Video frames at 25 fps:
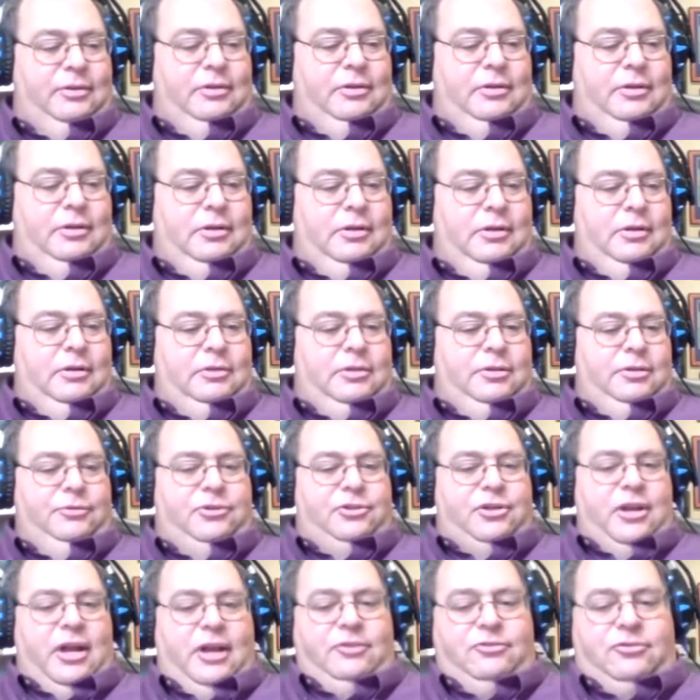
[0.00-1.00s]
You know, some people
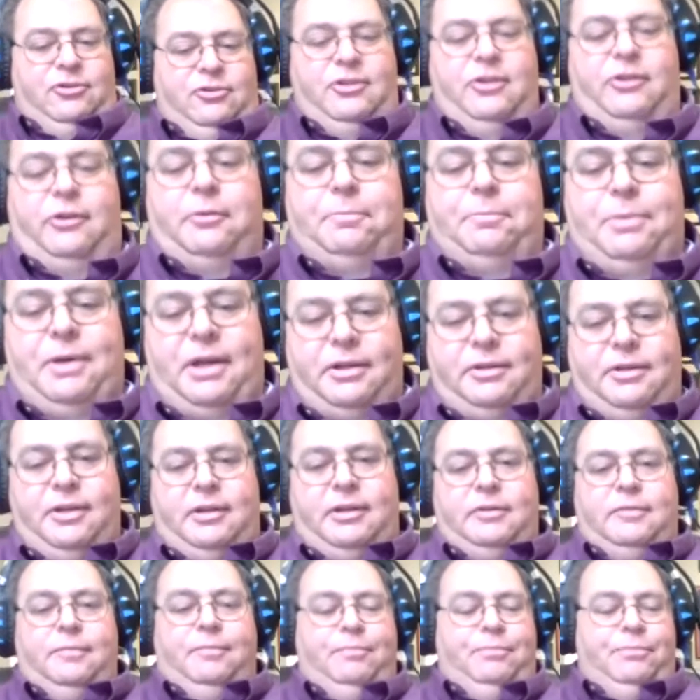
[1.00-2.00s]
will stick to it out of
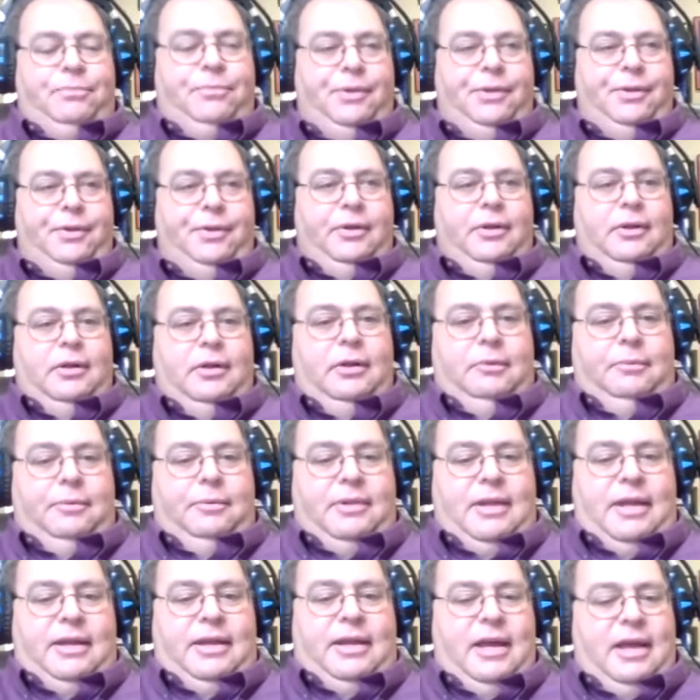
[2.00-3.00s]
embarrassment.
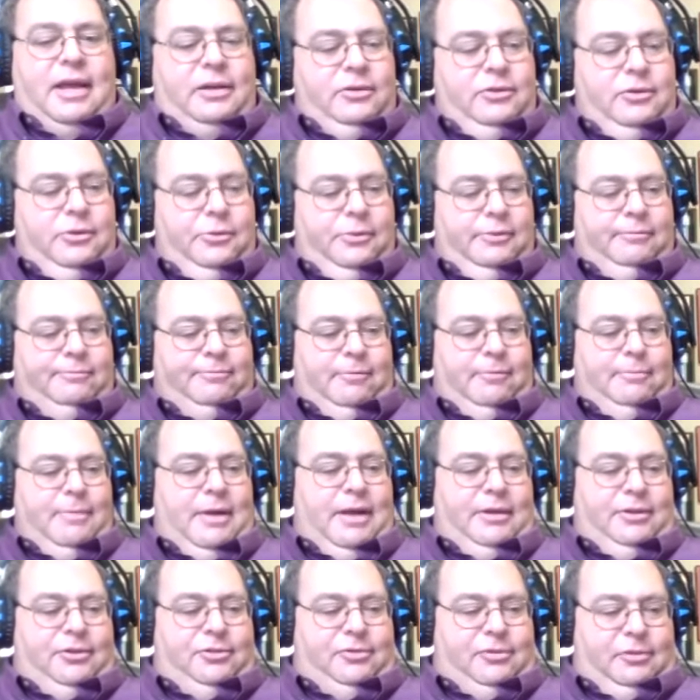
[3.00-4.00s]
Um, some
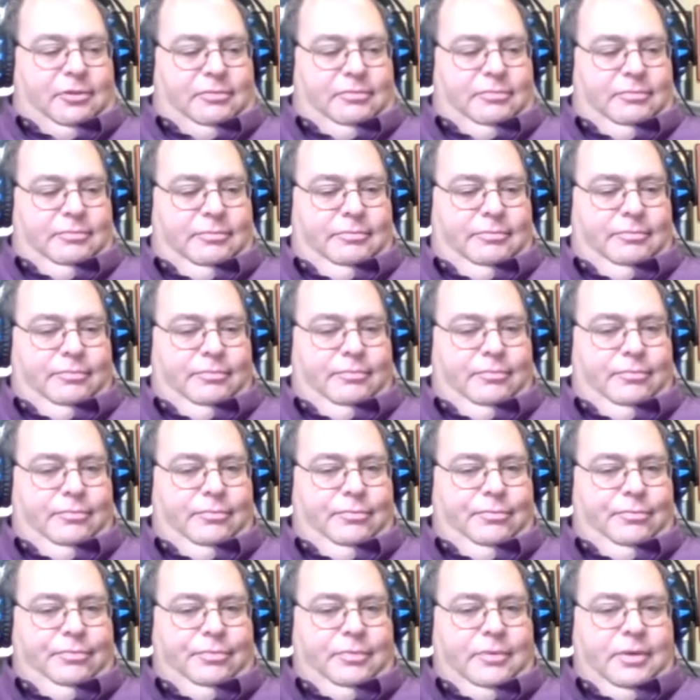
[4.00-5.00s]
people will stick to it because they
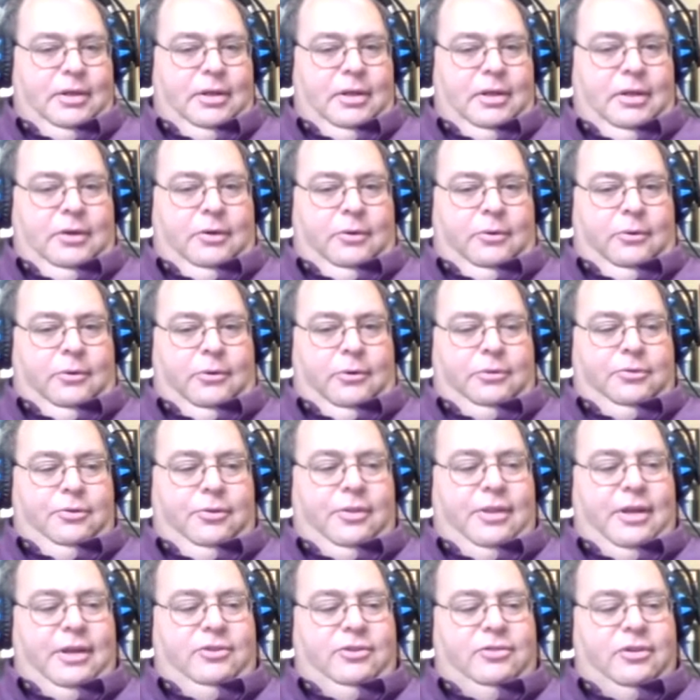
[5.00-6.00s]
won't process
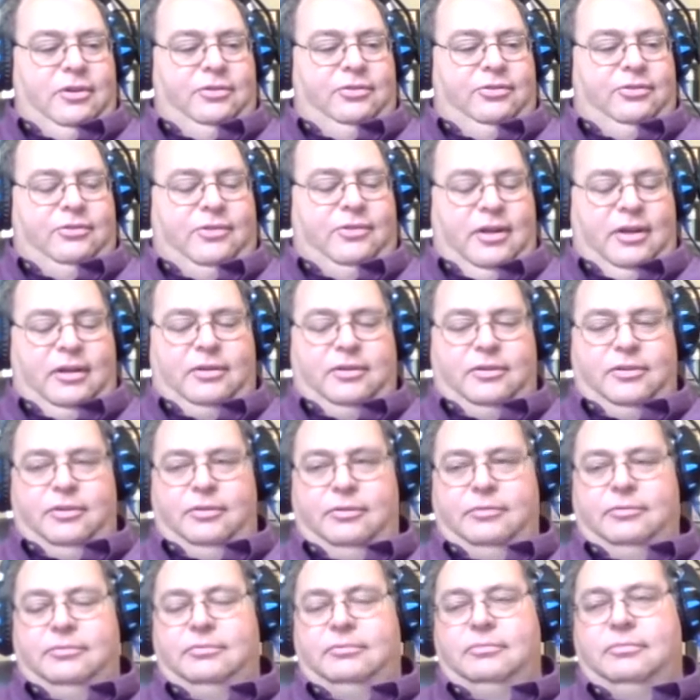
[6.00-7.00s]
the new
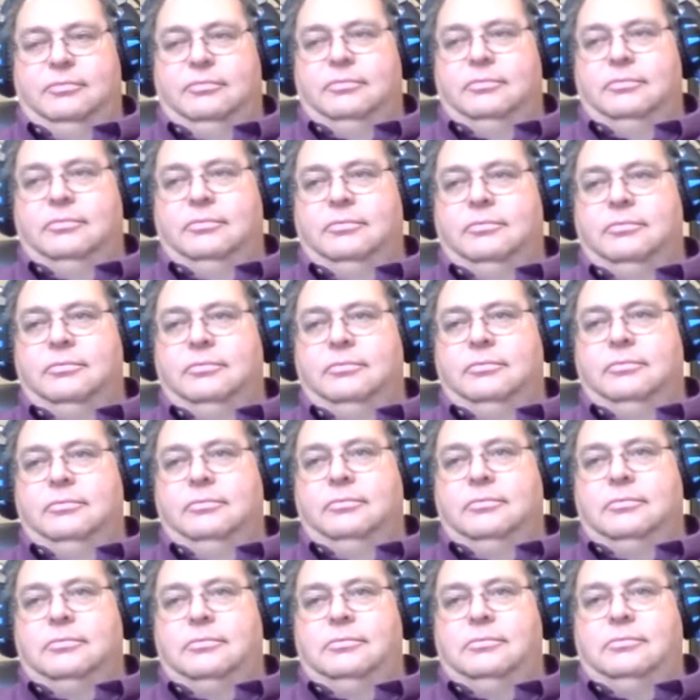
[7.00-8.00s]
information.
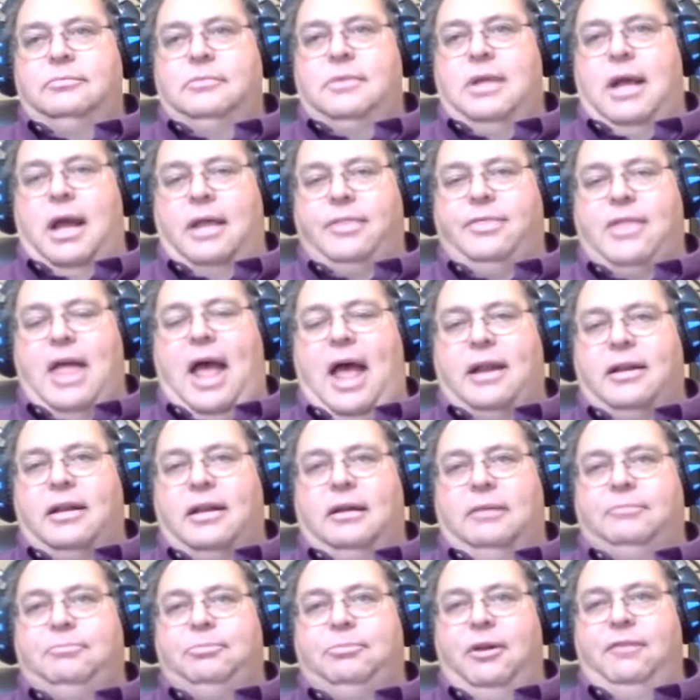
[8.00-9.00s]
So
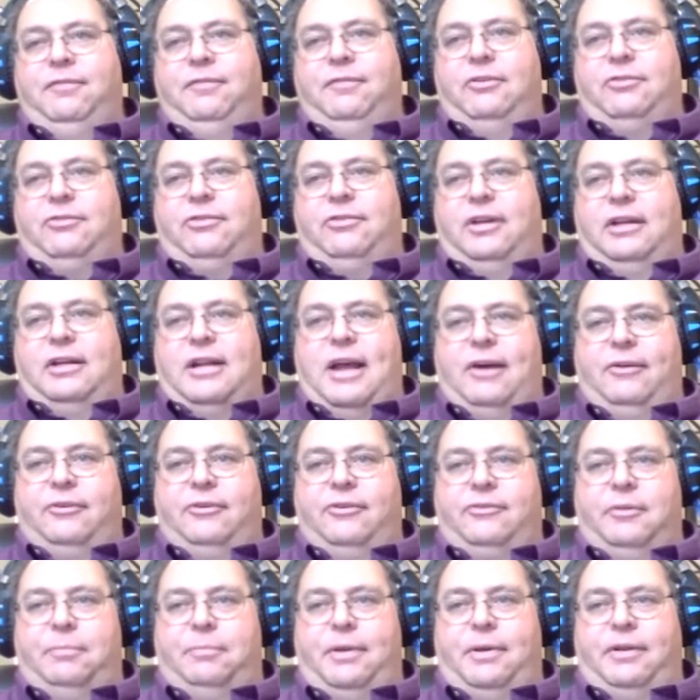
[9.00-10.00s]
when I
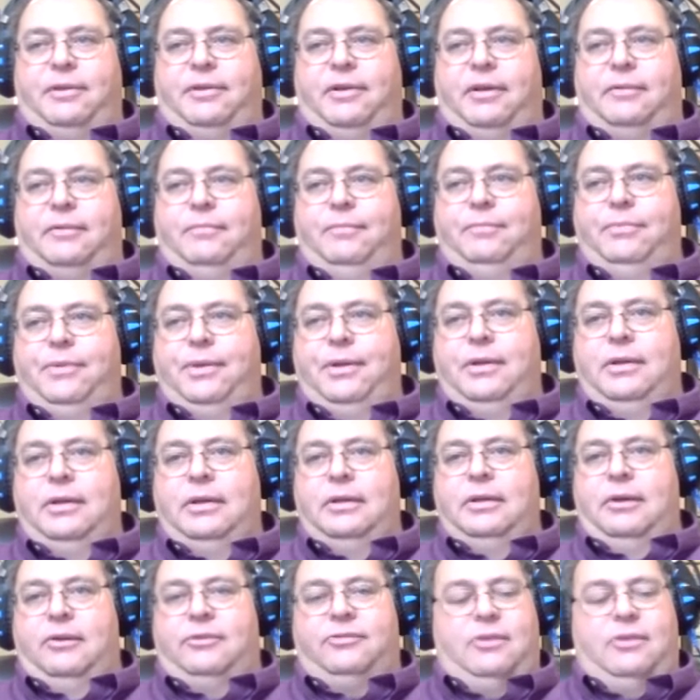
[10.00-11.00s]
talk about a case,
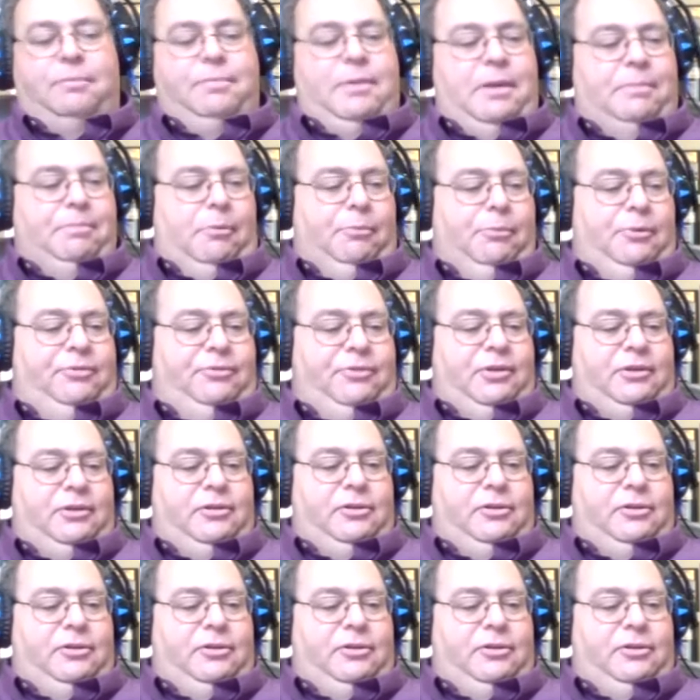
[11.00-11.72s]
you've all heard of.